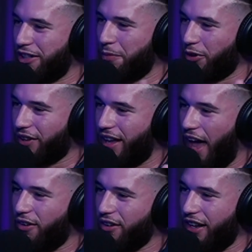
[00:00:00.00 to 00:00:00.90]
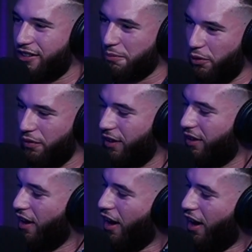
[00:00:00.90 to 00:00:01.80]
Let's milk the cow. Let's move it.